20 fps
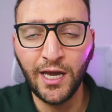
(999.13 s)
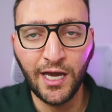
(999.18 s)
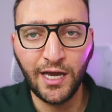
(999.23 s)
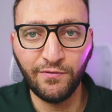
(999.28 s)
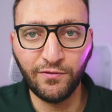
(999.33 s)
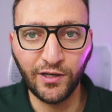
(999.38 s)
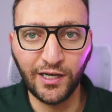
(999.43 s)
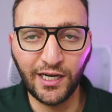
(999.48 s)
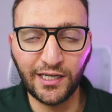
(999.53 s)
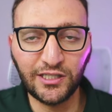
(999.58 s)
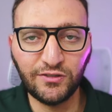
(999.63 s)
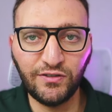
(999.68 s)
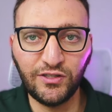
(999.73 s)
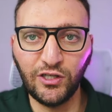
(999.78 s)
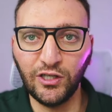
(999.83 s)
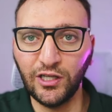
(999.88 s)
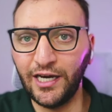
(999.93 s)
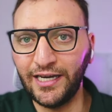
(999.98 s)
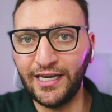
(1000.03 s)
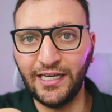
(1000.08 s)
If you like this
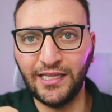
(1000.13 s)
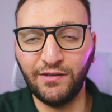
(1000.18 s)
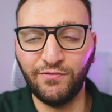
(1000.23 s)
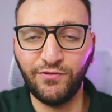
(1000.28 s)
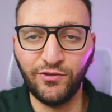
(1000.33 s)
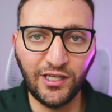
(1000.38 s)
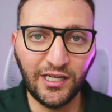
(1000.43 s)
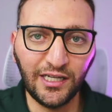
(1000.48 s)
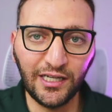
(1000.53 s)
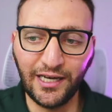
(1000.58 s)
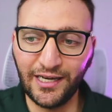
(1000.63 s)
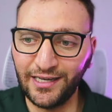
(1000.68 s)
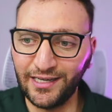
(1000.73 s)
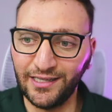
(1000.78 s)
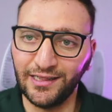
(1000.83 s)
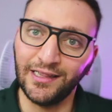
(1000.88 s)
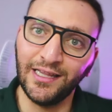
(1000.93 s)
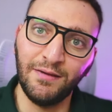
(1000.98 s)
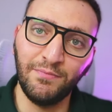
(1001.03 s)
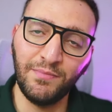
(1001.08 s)
video, like it. If you didn't like
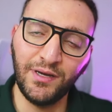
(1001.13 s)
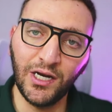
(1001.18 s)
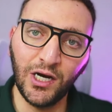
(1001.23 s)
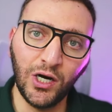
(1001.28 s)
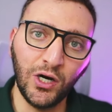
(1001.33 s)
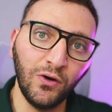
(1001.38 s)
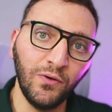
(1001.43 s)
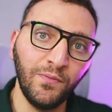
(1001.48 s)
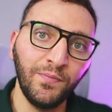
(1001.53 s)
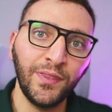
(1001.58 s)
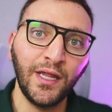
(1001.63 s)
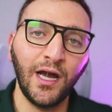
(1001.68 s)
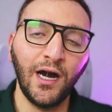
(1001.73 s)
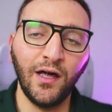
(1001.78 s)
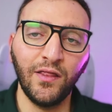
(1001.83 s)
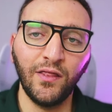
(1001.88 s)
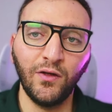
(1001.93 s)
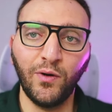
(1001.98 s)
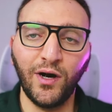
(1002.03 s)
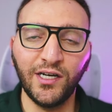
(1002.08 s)
it, let me know.
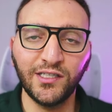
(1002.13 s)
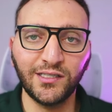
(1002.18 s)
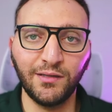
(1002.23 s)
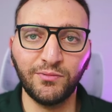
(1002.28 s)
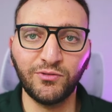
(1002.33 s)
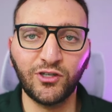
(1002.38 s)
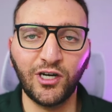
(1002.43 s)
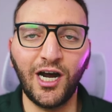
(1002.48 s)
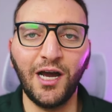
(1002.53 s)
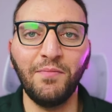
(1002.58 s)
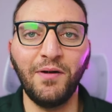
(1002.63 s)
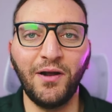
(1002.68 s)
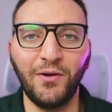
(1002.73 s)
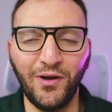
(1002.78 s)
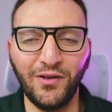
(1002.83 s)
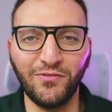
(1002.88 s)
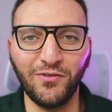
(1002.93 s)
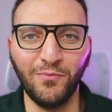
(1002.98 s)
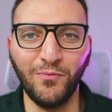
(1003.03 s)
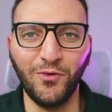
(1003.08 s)
Otherwise, subscribe and
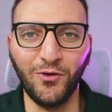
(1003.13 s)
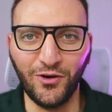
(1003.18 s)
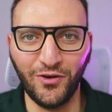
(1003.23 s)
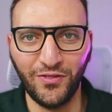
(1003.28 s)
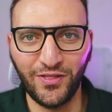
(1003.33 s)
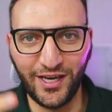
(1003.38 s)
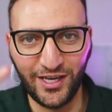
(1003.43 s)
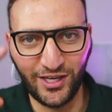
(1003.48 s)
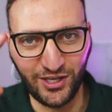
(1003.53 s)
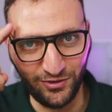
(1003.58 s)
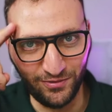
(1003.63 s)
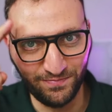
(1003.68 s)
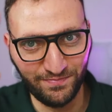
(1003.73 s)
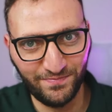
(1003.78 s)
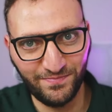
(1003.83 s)
wait for more. Thank you.